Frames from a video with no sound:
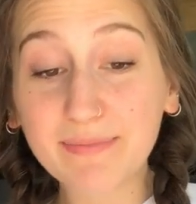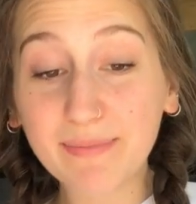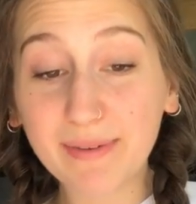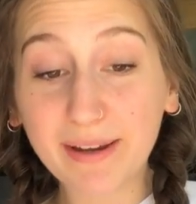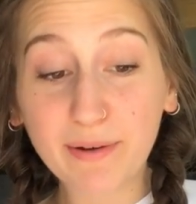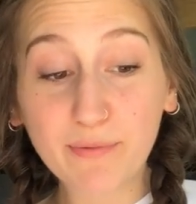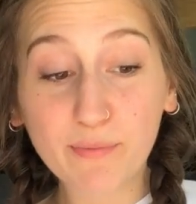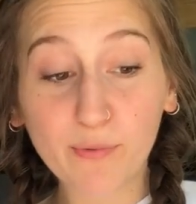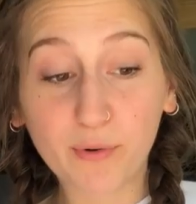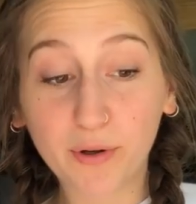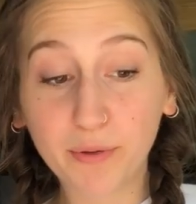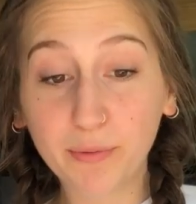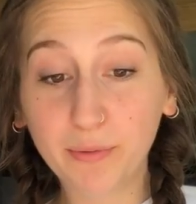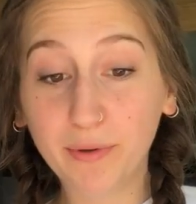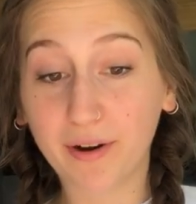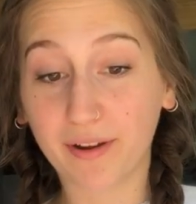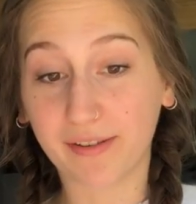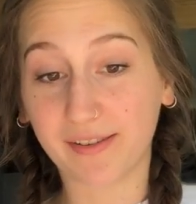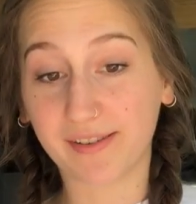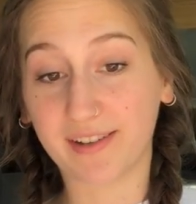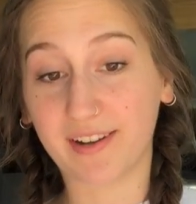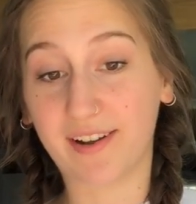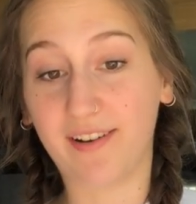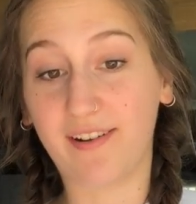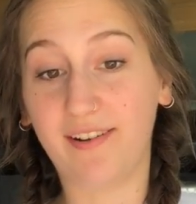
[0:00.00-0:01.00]
my
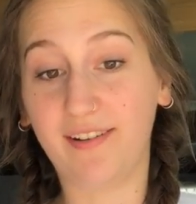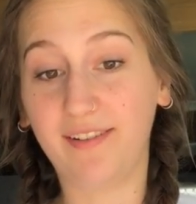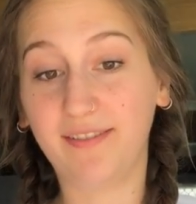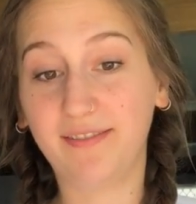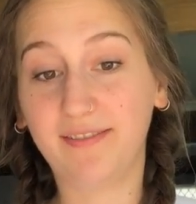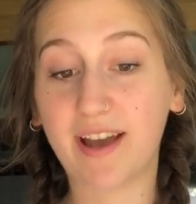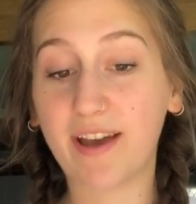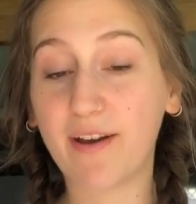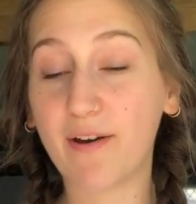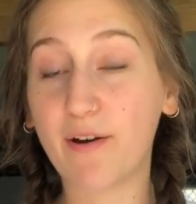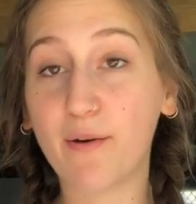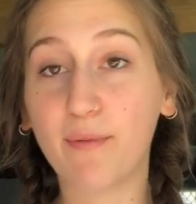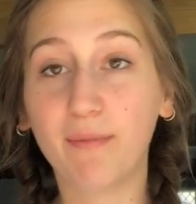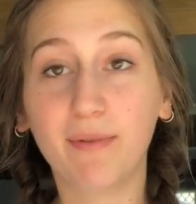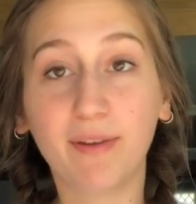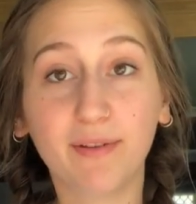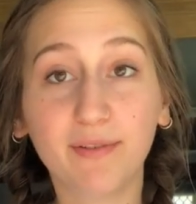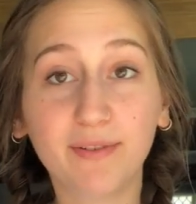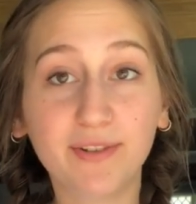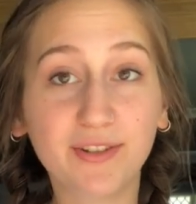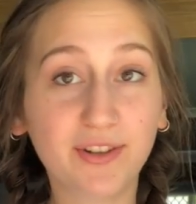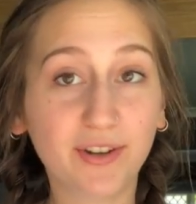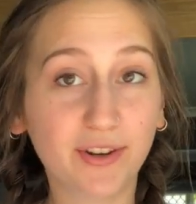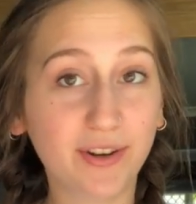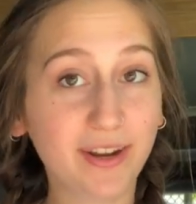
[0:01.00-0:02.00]
Woolworths haul. I hope you
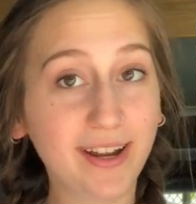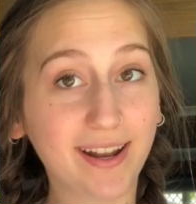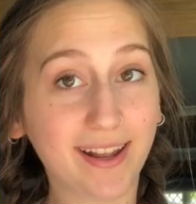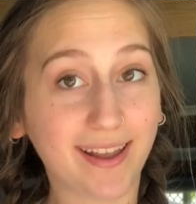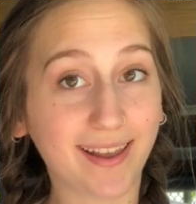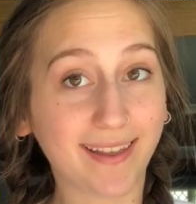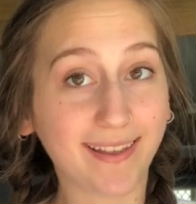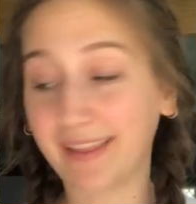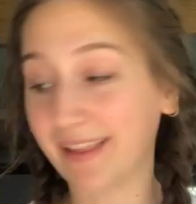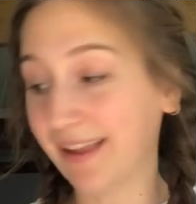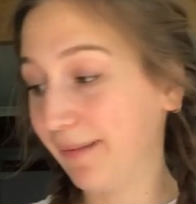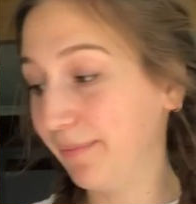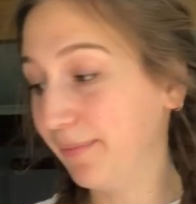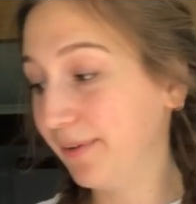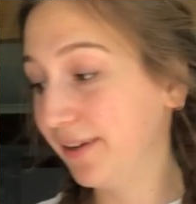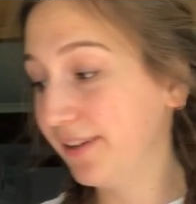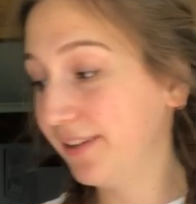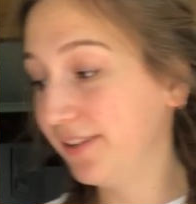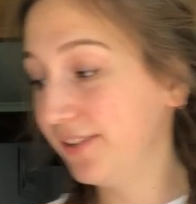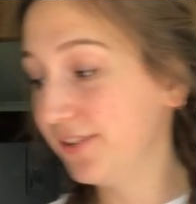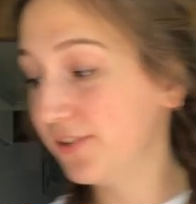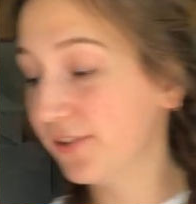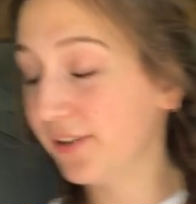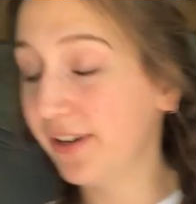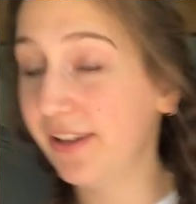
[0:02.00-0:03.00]
enjoyed it. I'm gonna
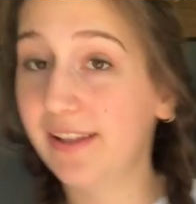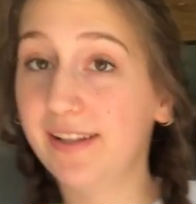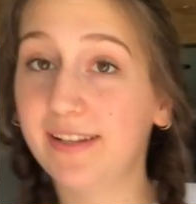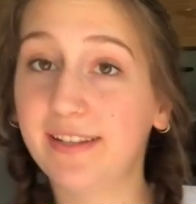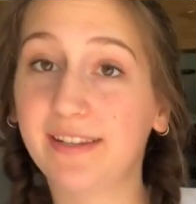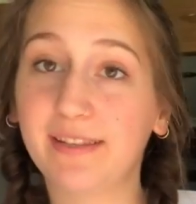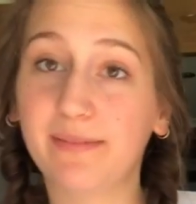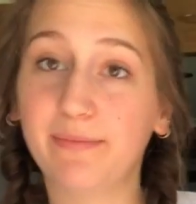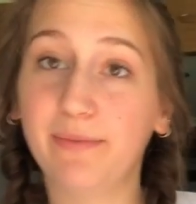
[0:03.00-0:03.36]
enjoy this